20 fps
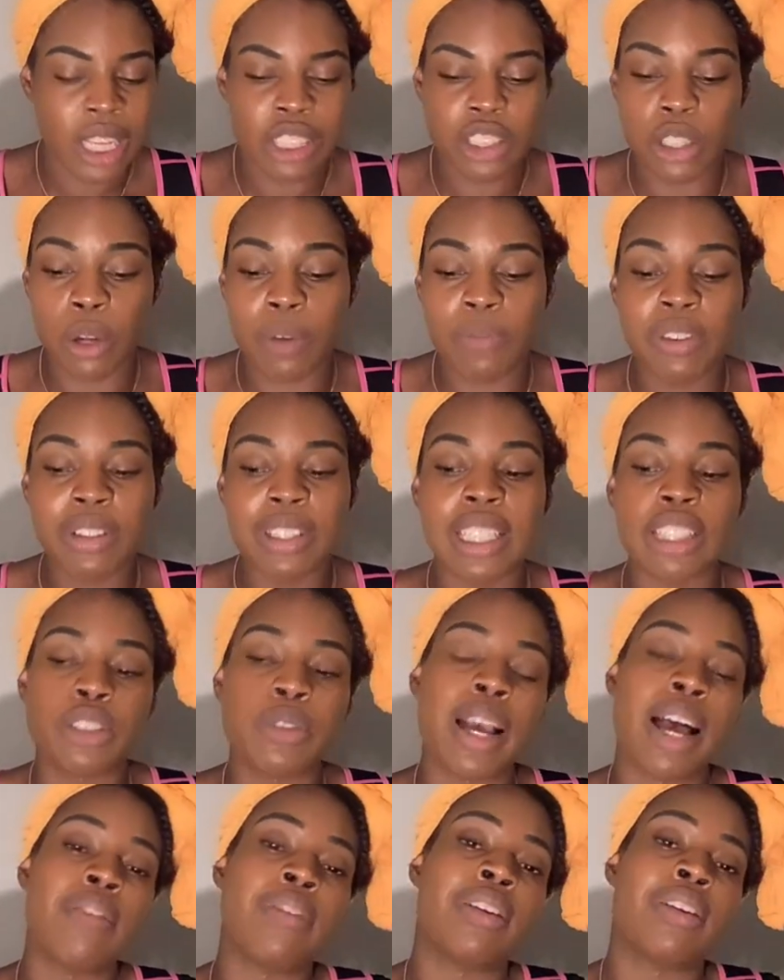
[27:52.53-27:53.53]
So it feels like
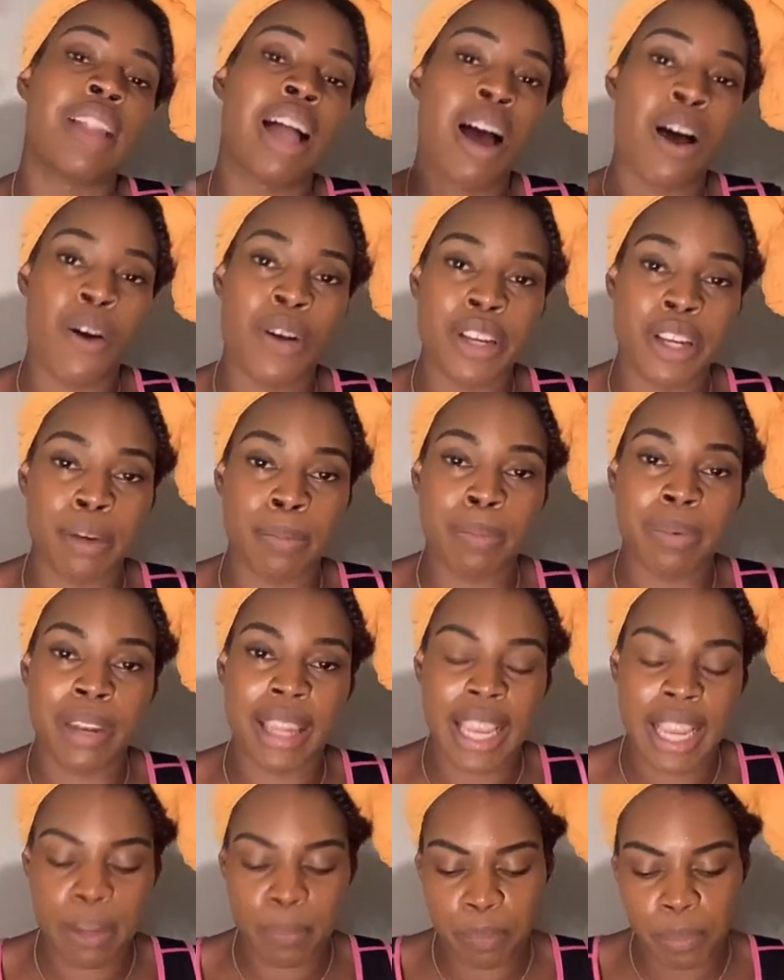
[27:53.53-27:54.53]
you have a lot on your
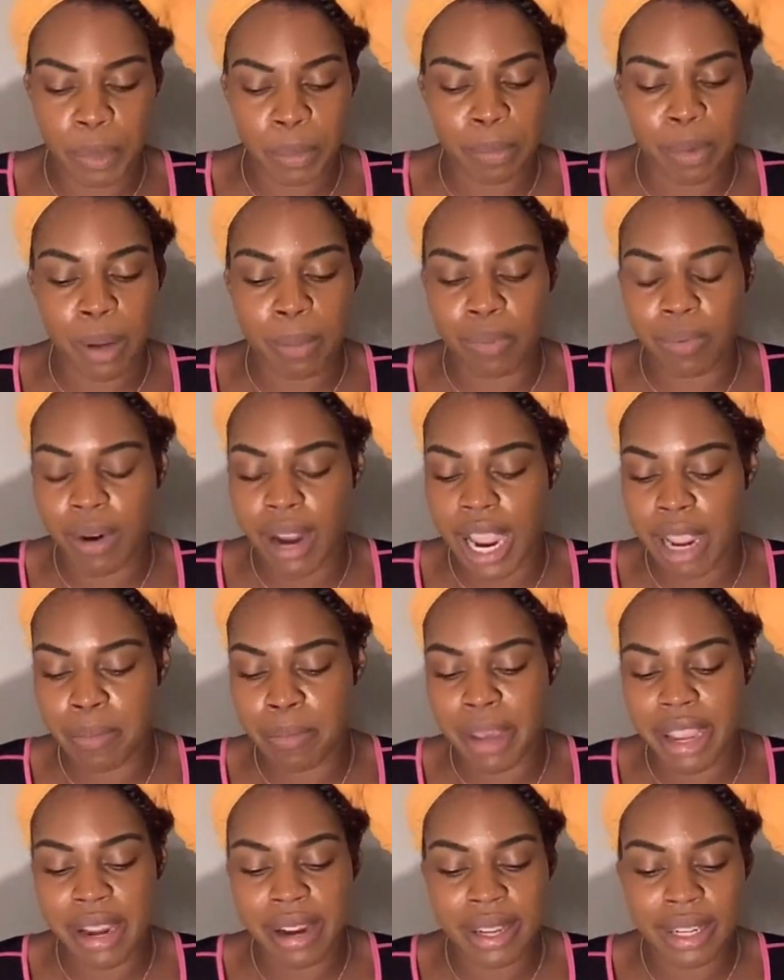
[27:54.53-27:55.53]
plate, but
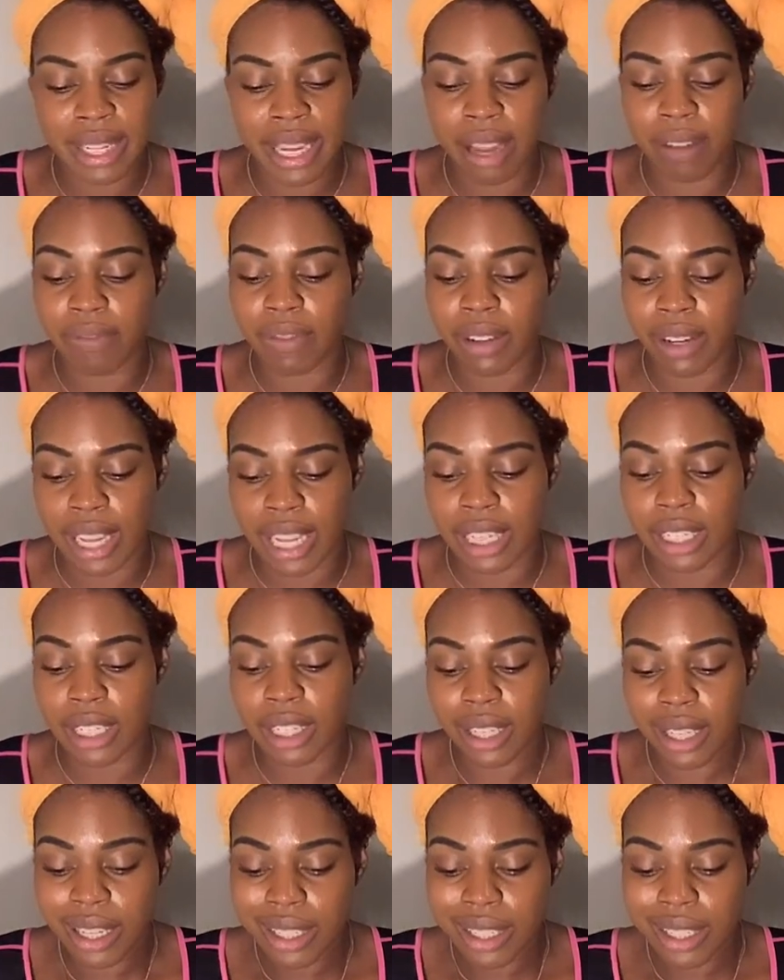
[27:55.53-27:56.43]
primarily I feel like